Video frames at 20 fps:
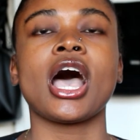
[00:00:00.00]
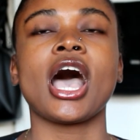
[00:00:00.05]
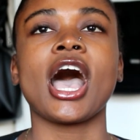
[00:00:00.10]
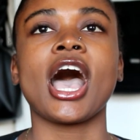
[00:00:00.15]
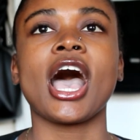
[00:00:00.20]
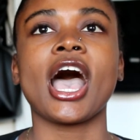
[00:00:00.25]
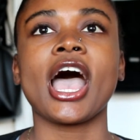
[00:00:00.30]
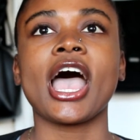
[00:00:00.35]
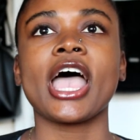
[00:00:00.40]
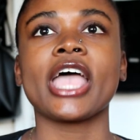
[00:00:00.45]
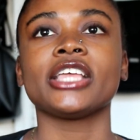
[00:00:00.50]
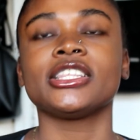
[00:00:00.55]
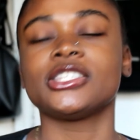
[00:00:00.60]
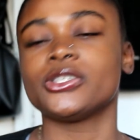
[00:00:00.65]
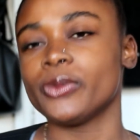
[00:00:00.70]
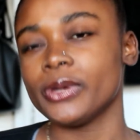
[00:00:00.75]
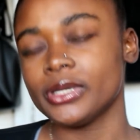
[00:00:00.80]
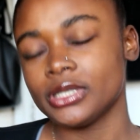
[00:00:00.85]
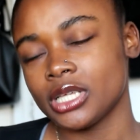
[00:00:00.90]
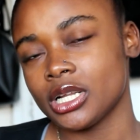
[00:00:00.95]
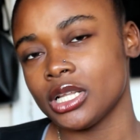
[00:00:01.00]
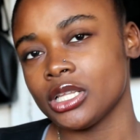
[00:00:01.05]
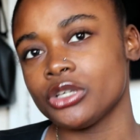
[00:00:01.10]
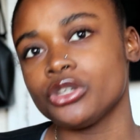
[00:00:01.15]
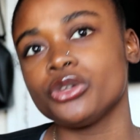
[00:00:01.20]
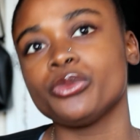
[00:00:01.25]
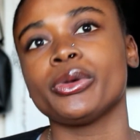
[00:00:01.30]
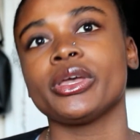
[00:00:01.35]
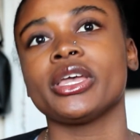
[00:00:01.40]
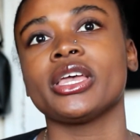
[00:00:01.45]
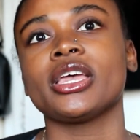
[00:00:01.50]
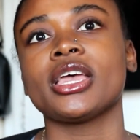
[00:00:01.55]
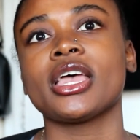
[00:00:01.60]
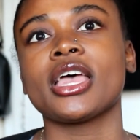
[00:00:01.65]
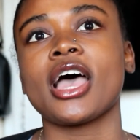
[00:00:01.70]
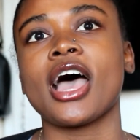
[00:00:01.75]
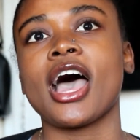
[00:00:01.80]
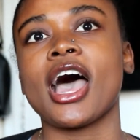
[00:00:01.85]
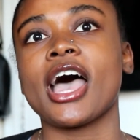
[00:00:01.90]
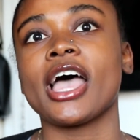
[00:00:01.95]
I tweaked it a little bit.
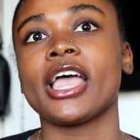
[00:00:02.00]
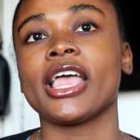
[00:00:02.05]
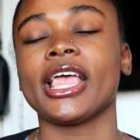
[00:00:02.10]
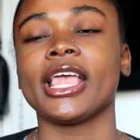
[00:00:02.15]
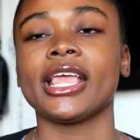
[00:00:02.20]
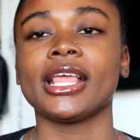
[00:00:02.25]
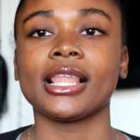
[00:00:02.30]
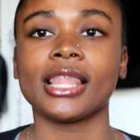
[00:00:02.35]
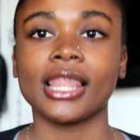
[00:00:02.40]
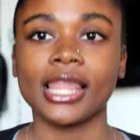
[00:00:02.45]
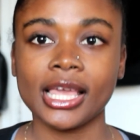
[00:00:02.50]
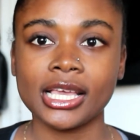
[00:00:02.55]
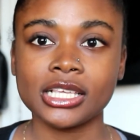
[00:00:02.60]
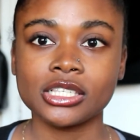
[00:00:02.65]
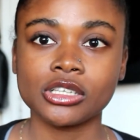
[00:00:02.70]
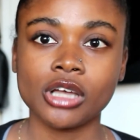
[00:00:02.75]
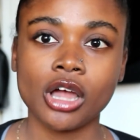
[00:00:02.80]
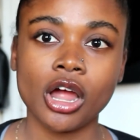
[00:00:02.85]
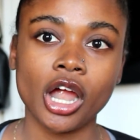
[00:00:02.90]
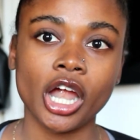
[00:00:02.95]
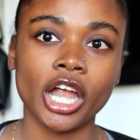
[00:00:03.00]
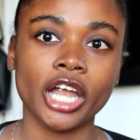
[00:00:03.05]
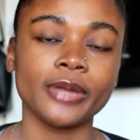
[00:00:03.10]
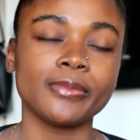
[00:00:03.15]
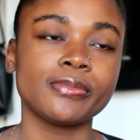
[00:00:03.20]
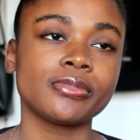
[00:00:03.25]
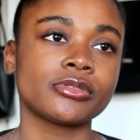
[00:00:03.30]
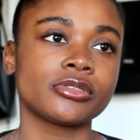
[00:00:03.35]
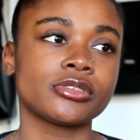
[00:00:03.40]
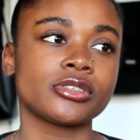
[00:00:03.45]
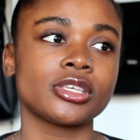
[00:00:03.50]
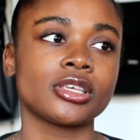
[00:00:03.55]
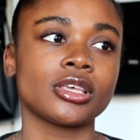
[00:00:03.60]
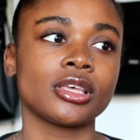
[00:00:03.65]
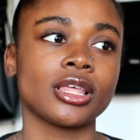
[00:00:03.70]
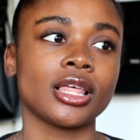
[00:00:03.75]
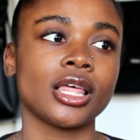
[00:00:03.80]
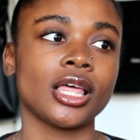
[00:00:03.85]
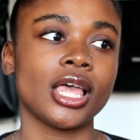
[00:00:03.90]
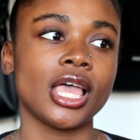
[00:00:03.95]
I ate less carbs
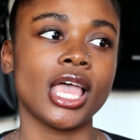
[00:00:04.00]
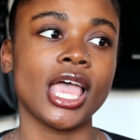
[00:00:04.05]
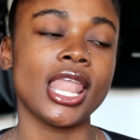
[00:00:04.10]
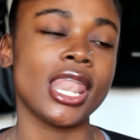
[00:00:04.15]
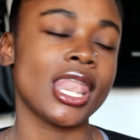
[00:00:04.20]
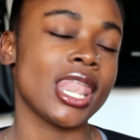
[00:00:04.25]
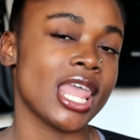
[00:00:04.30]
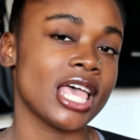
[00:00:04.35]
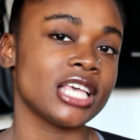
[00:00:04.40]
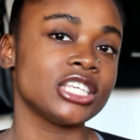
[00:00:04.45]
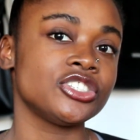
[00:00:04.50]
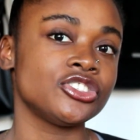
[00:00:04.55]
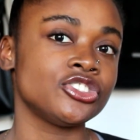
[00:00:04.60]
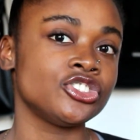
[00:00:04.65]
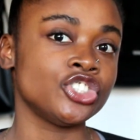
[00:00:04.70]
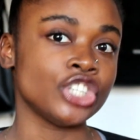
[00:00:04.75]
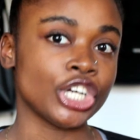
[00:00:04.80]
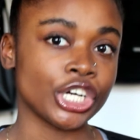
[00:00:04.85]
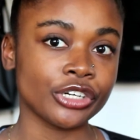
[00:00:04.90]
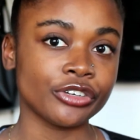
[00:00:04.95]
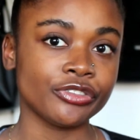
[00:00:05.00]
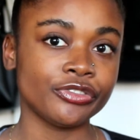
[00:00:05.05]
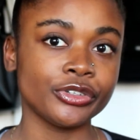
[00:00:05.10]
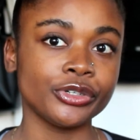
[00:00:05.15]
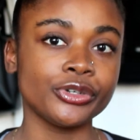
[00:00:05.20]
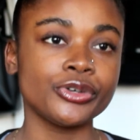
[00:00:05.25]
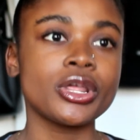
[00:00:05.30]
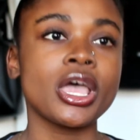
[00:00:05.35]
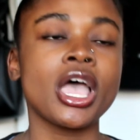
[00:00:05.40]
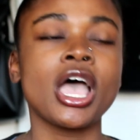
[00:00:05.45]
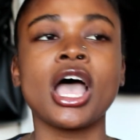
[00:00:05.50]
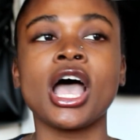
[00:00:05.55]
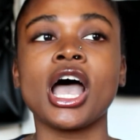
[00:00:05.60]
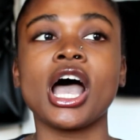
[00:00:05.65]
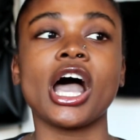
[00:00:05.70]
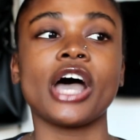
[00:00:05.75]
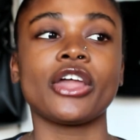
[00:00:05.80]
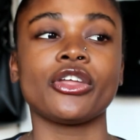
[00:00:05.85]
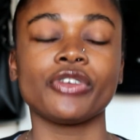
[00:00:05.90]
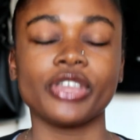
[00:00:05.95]
and less junk food.
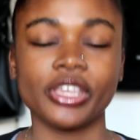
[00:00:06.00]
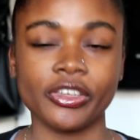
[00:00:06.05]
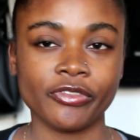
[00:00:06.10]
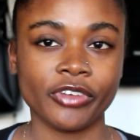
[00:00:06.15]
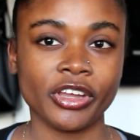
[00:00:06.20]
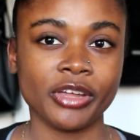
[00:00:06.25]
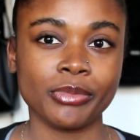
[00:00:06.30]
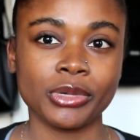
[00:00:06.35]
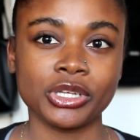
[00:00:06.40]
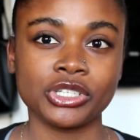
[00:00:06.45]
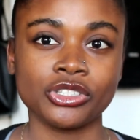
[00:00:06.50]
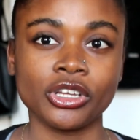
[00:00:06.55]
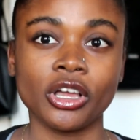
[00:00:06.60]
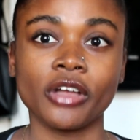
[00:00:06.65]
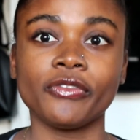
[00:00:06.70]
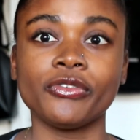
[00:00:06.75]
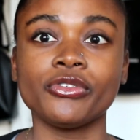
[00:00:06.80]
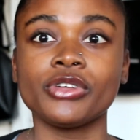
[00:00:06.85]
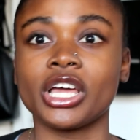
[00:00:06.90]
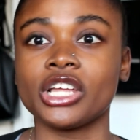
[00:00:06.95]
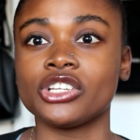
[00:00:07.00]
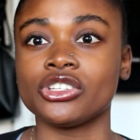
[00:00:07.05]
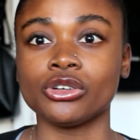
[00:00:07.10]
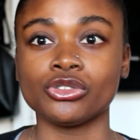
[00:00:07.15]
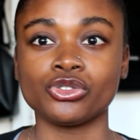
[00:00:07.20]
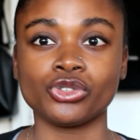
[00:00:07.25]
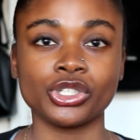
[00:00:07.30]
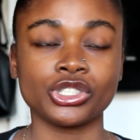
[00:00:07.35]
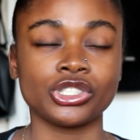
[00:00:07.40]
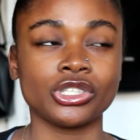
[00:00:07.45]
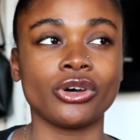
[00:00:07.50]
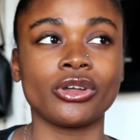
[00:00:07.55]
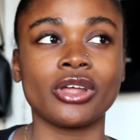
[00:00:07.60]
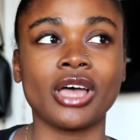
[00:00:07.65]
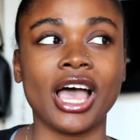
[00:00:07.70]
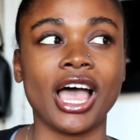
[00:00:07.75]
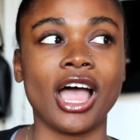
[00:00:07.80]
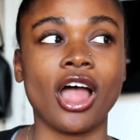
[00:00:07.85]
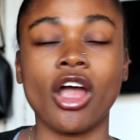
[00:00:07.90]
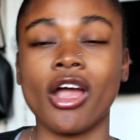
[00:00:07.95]
I don't eat very much junk food. I don't drink
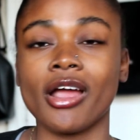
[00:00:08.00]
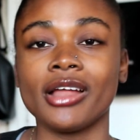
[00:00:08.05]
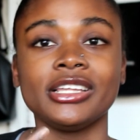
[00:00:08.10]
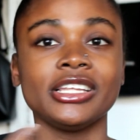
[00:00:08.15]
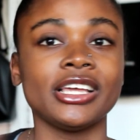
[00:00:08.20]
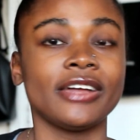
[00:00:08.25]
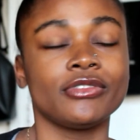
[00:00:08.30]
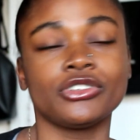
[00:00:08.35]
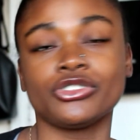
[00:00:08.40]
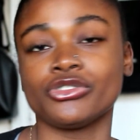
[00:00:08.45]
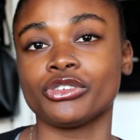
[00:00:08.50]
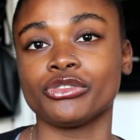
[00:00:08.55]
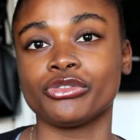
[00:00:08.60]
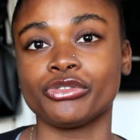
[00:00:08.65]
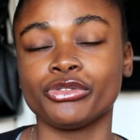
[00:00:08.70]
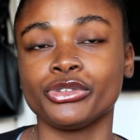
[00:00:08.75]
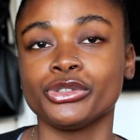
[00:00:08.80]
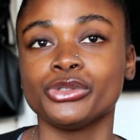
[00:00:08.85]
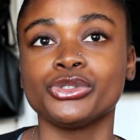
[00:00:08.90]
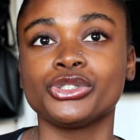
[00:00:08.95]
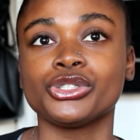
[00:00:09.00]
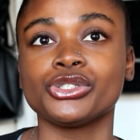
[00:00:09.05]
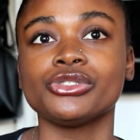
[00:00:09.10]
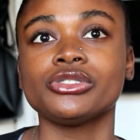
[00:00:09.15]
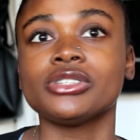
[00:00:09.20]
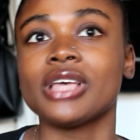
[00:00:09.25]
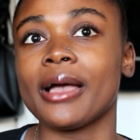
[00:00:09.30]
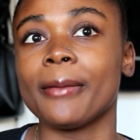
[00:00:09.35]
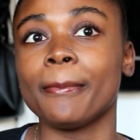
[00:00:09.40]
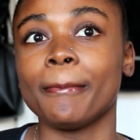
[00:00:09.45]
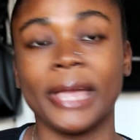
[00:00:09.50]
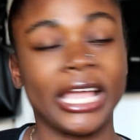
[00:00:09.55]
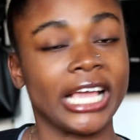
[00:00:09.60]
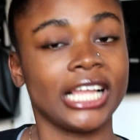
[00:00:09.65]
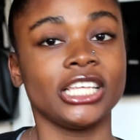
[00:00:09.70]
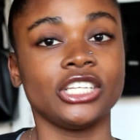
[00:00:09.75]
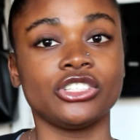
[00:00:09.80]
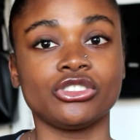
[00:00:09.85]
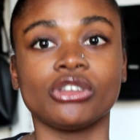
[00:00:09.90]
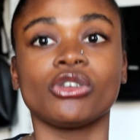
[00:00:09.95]
soda. I hardly ever drink fruit juice. I
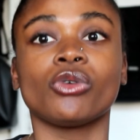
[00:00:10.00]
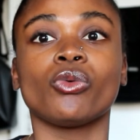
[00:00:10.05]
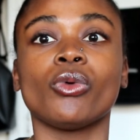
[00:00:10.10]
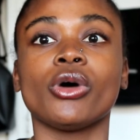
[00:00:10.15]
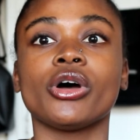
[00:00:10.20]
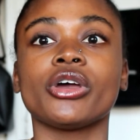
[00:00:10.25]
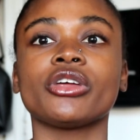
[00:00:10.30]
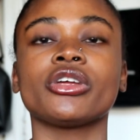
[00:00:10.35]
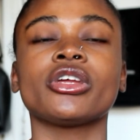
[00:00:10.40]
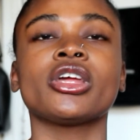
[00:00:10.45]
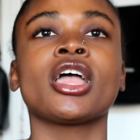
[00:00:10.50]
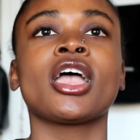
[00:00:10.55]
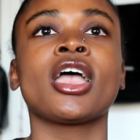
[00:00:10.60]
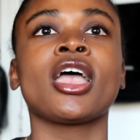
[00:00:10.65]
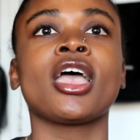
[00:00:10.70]
mainly drink water.